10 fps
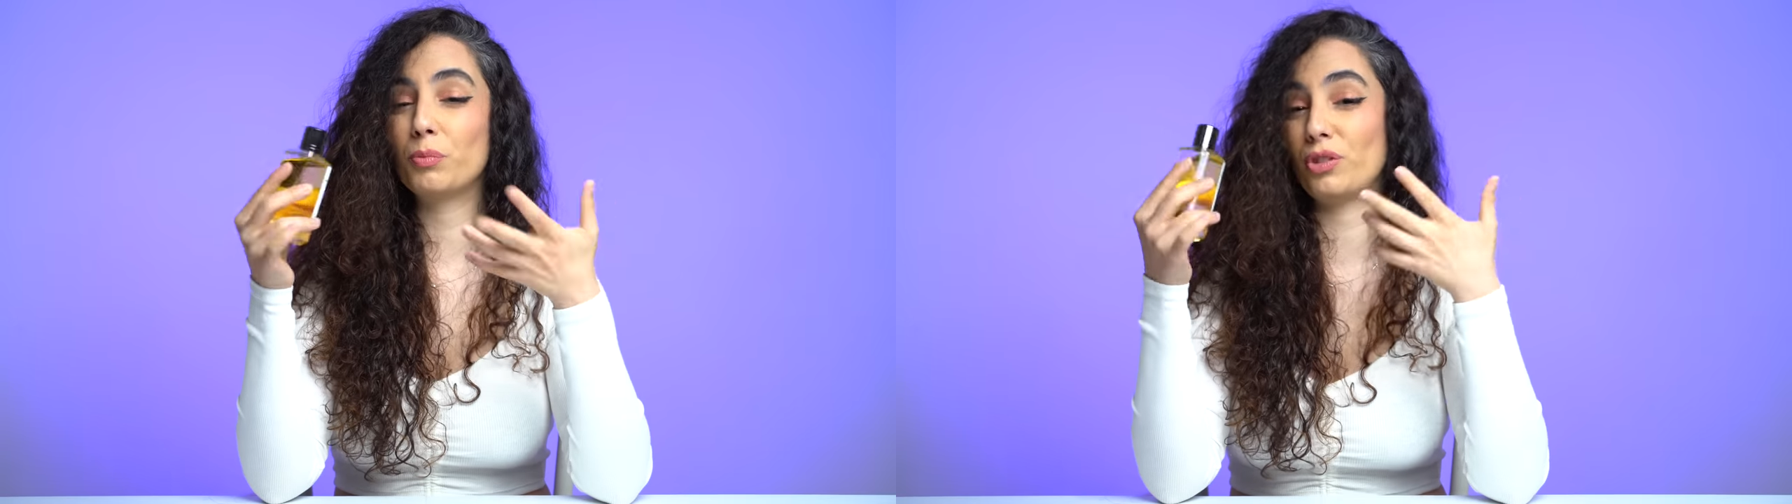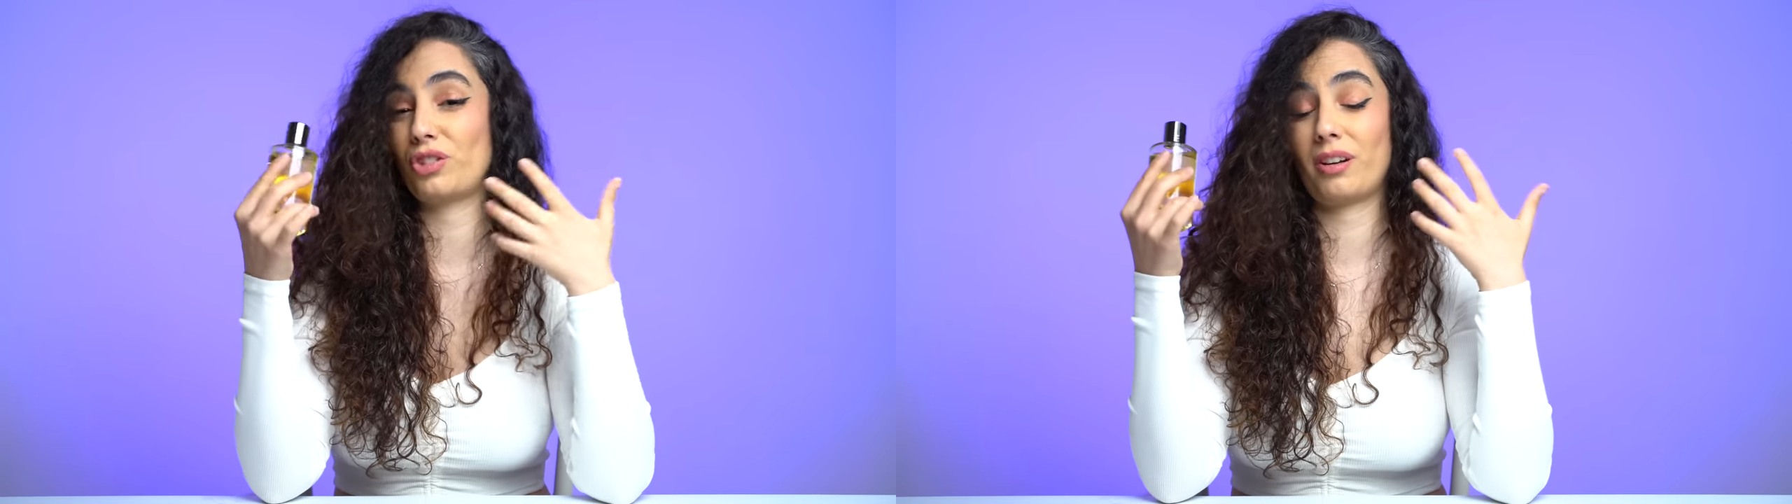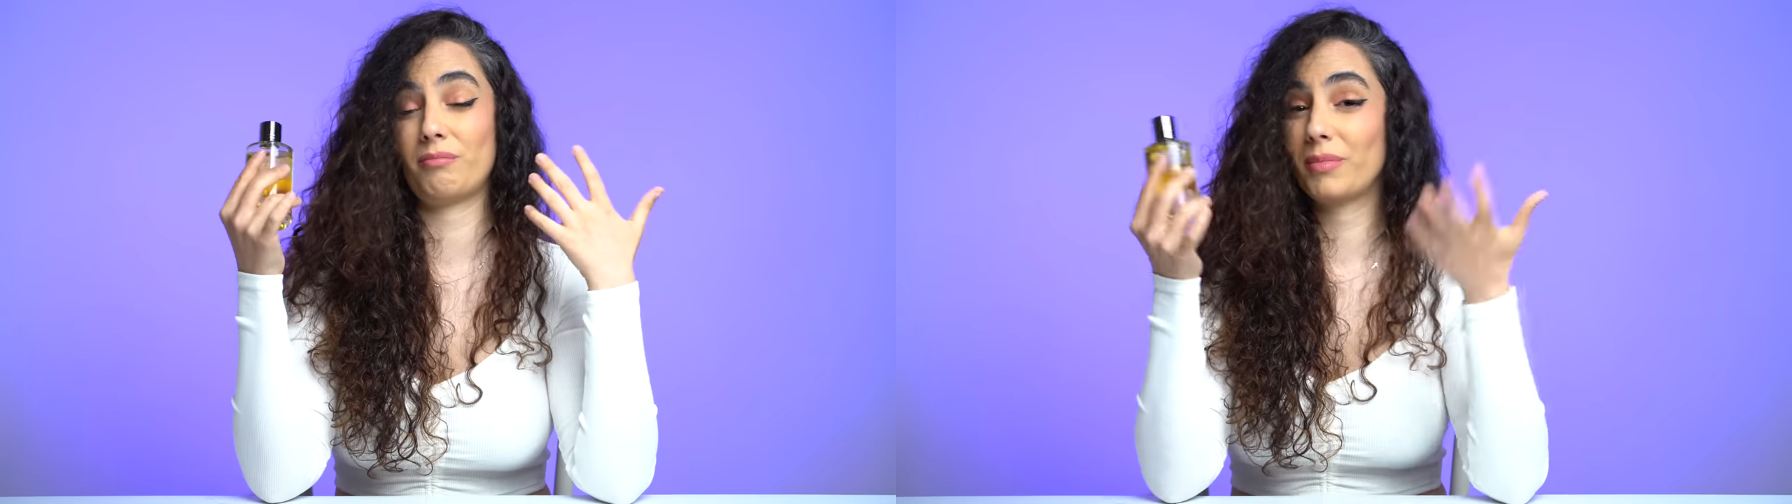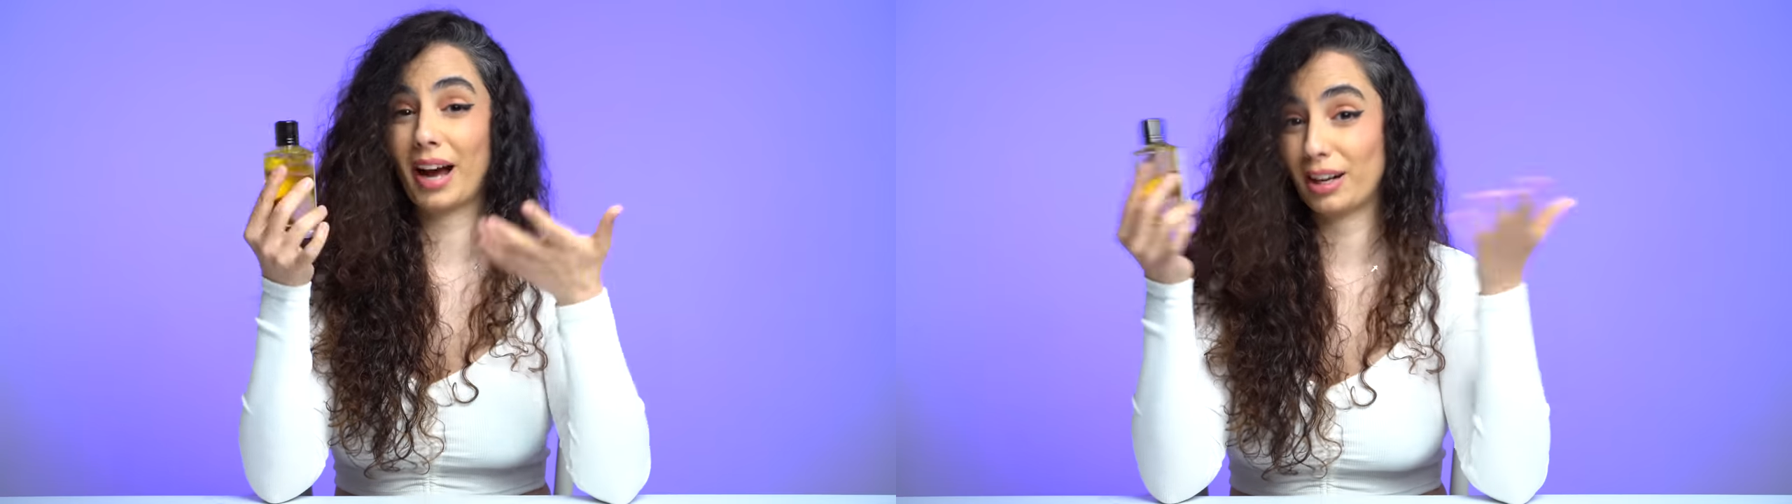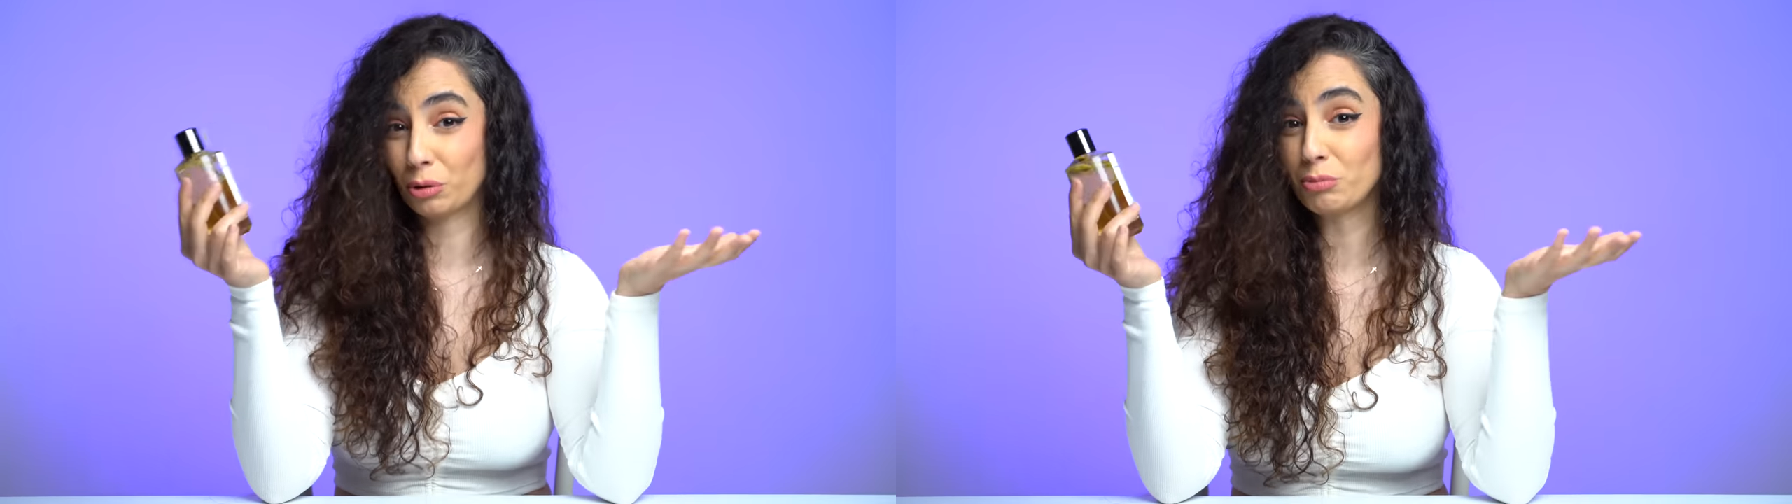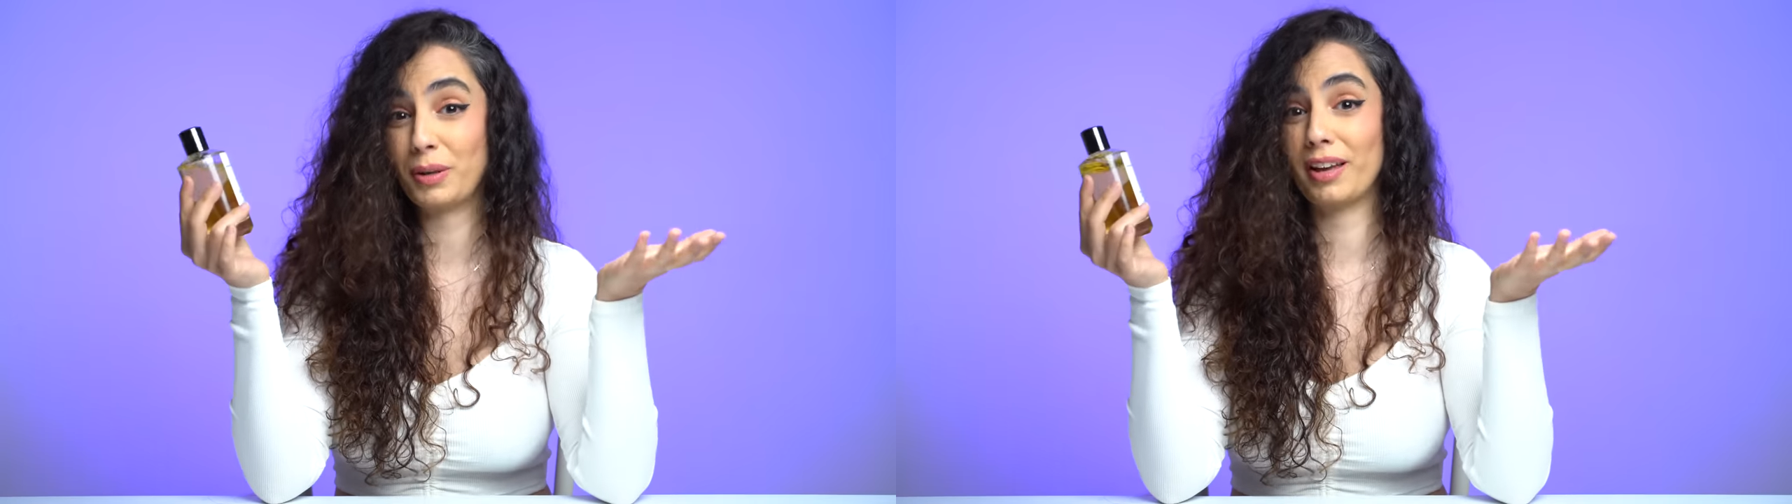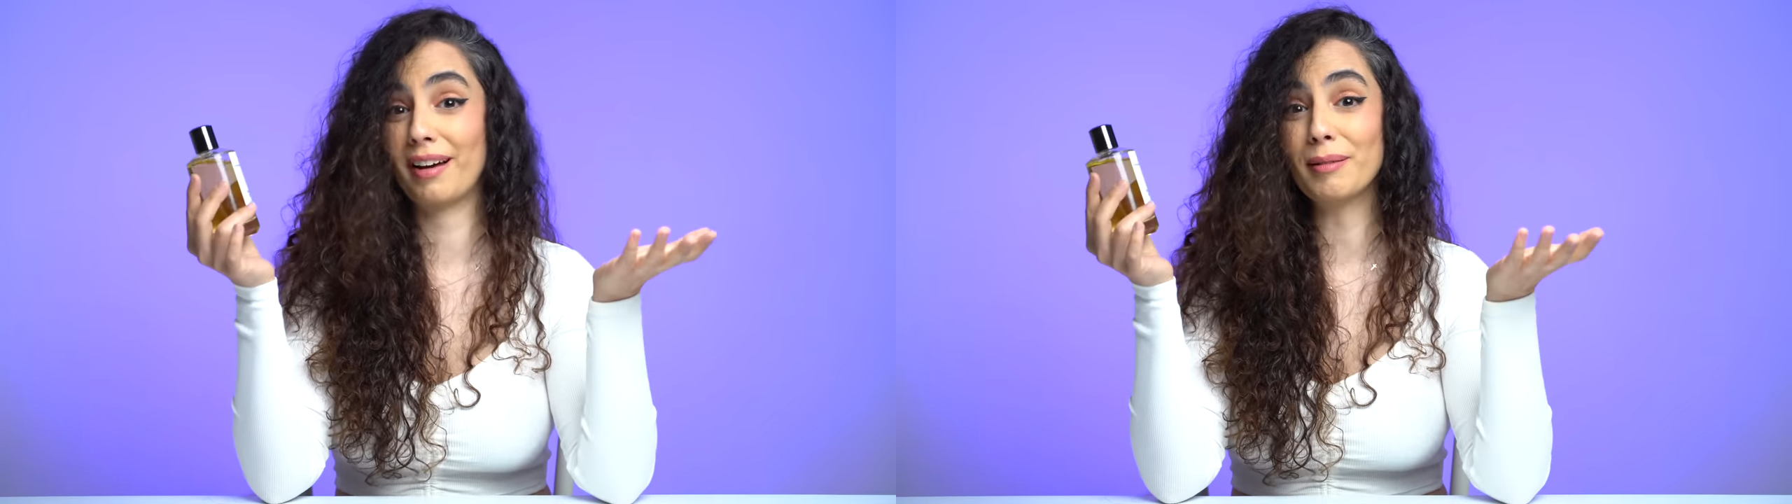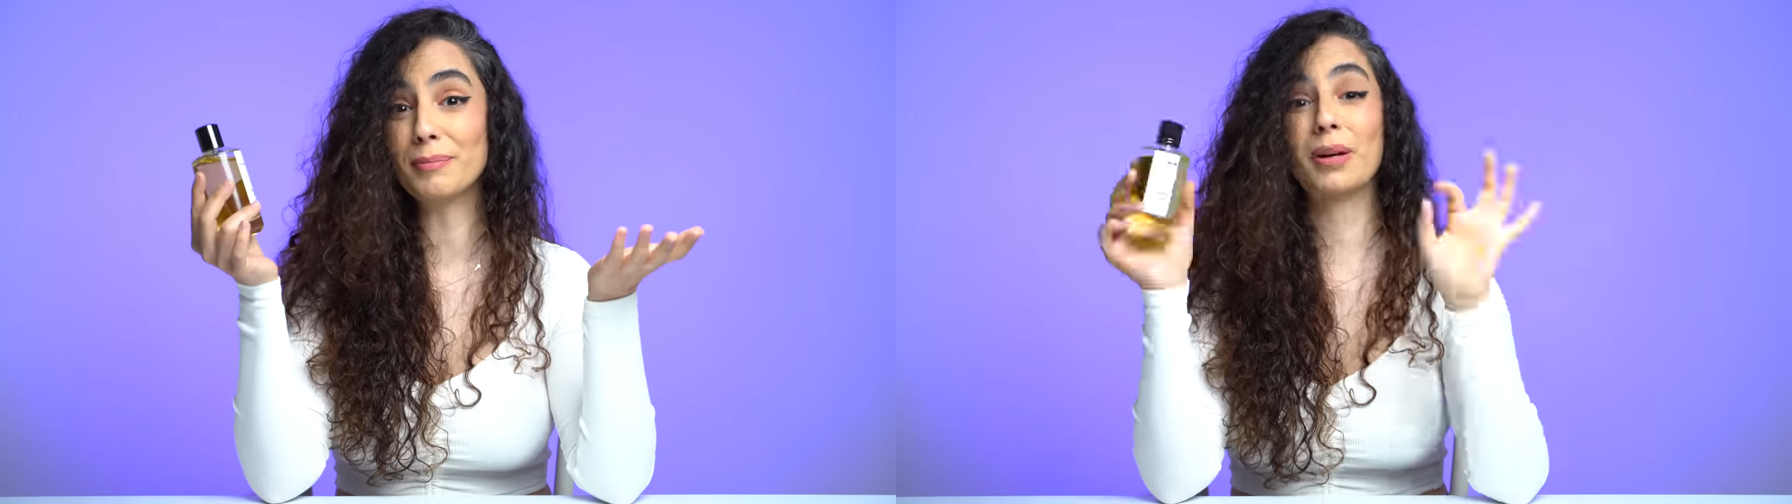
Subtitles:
which I don't pick up,